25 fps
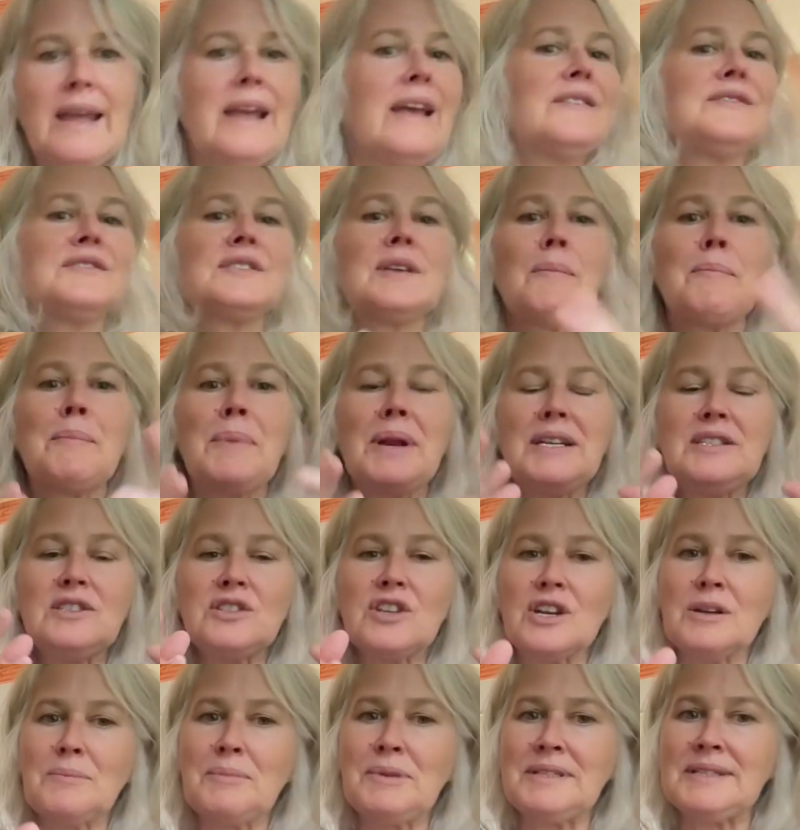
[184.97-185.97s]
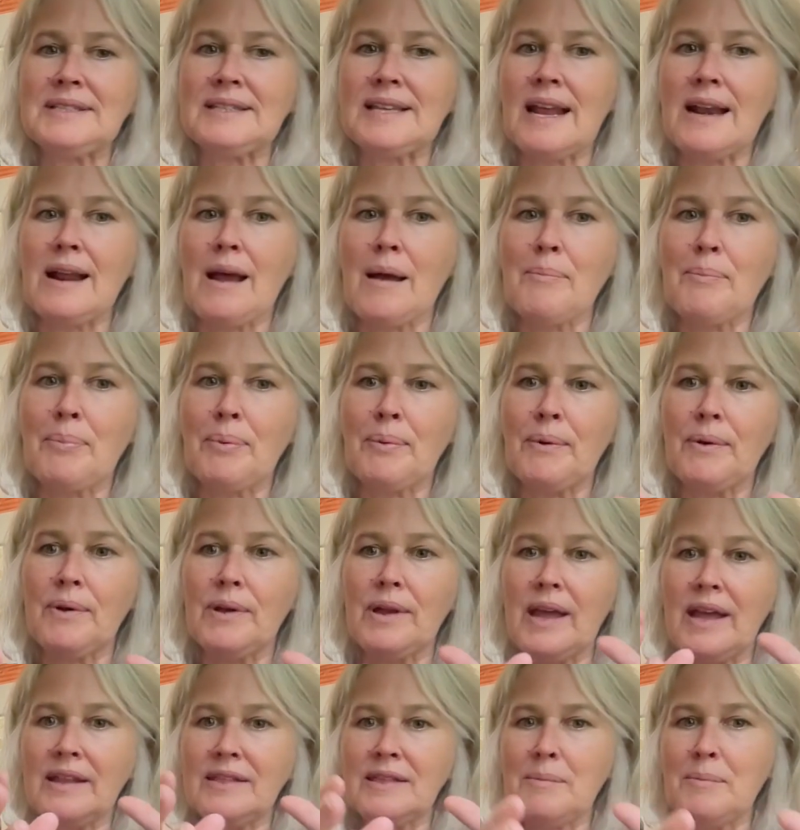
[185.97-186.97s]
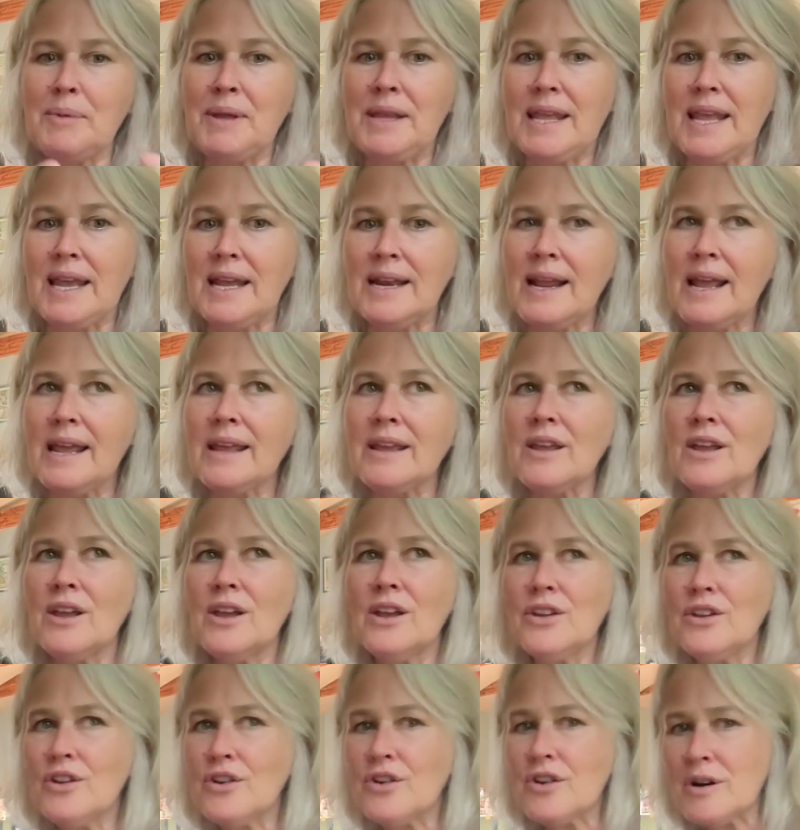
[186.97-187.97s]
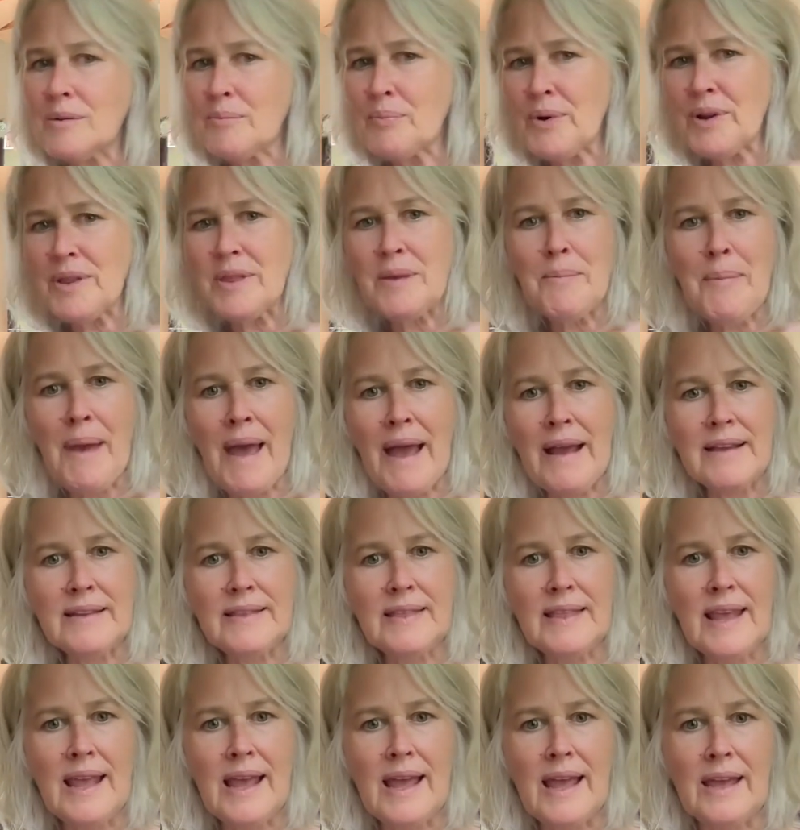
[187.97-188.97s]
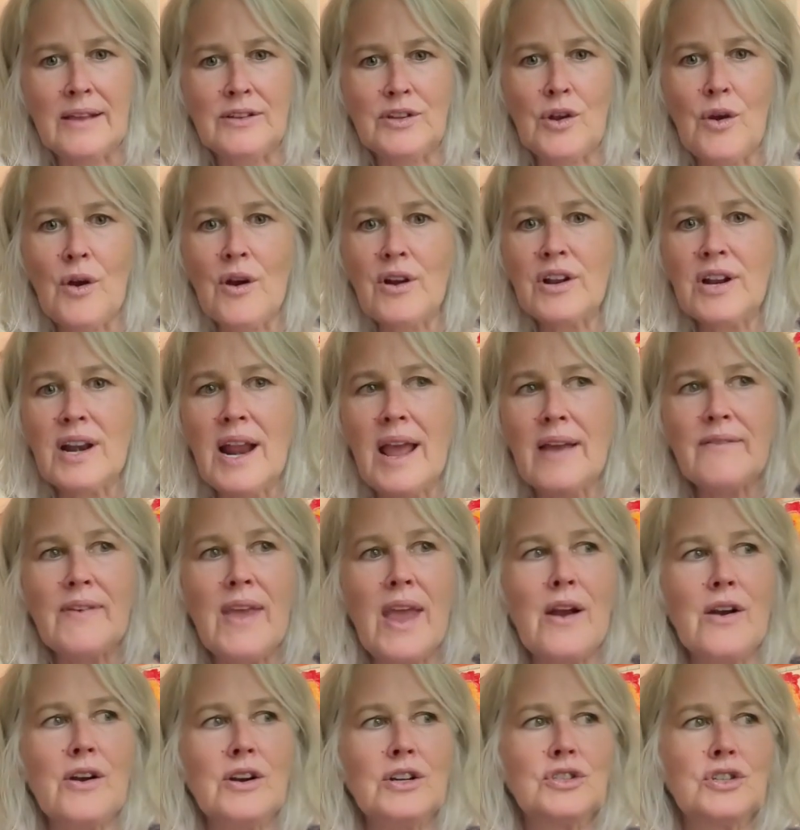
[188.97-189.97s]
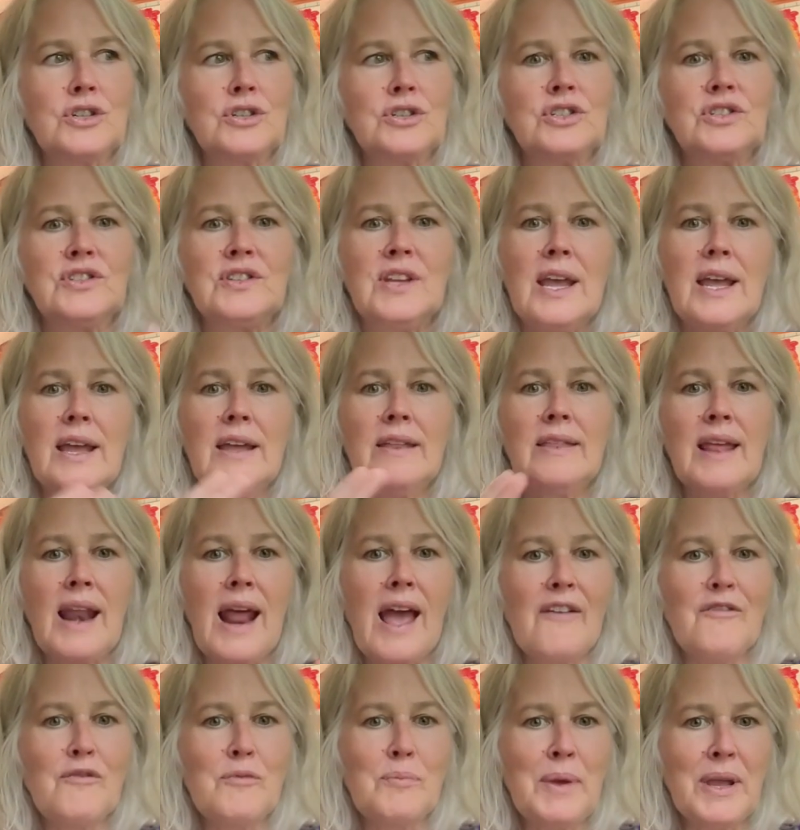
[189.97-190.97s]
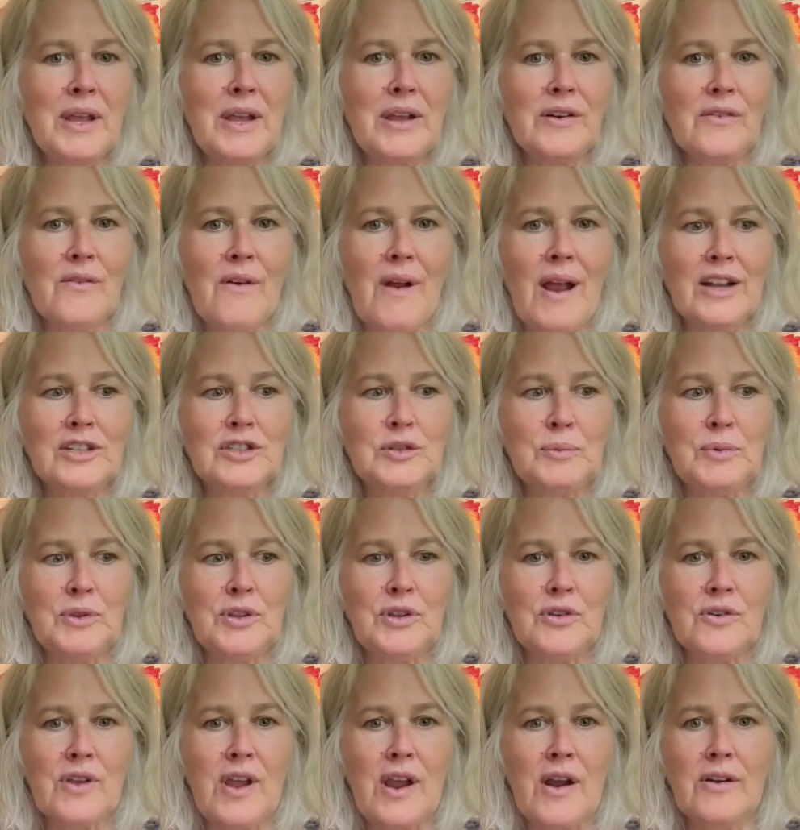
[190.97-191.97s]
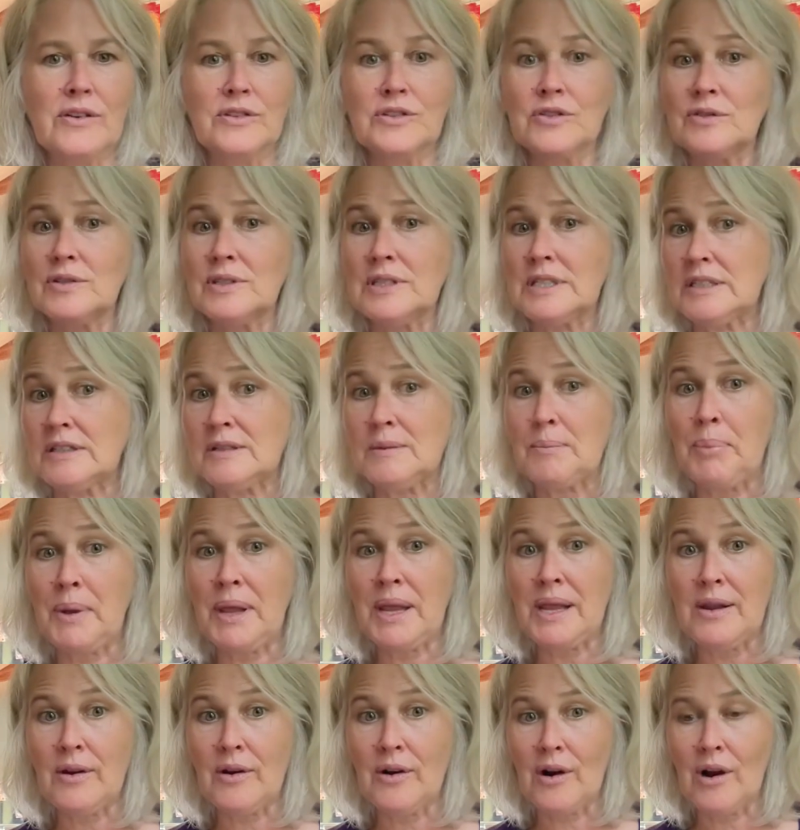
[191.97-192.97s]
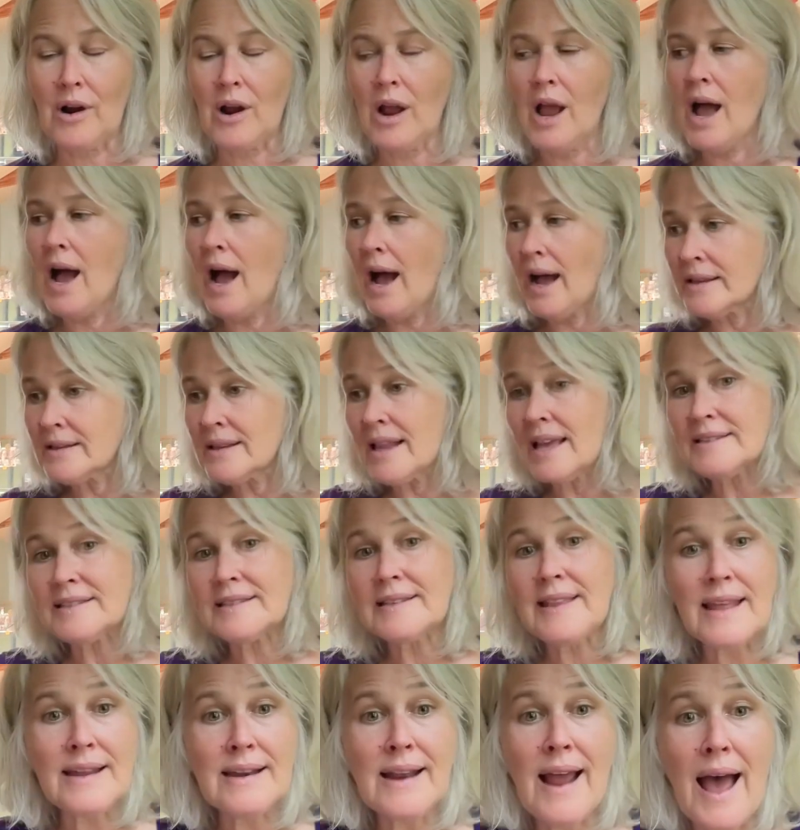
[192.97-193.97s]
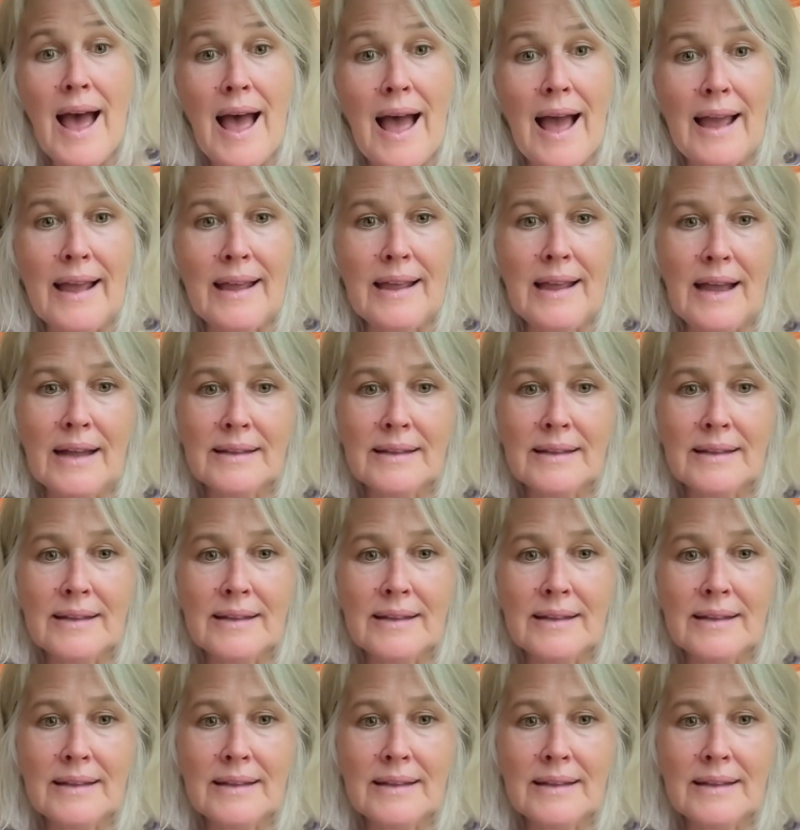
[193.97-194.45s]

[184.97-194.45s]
If somebody's going to be set up at the beginning, you're going to bring them back at the end. You aren't going to have characters that have a big interaction with your character and disappear unless they die.